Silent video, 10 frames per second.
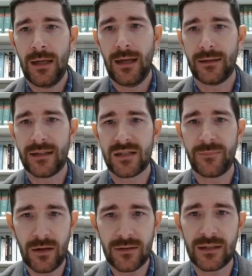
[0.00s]
They
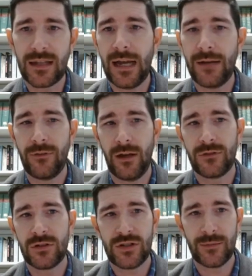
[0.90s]
spared the life of
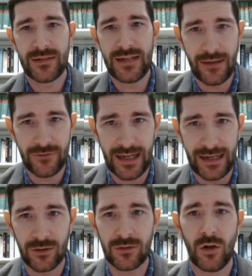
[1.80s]
the ship's
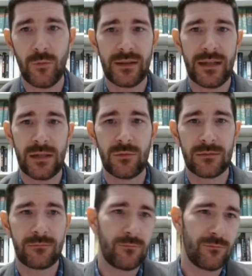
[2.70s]
navigator, hoping that he would
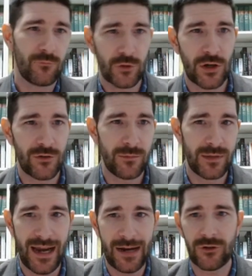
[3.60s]
return them
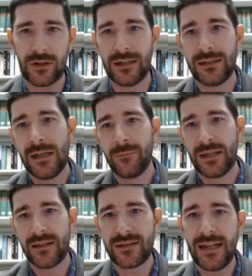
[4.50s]
to Africa, but
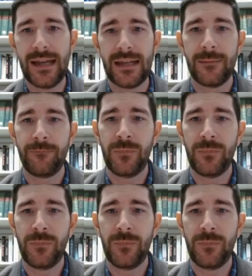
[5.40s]
instead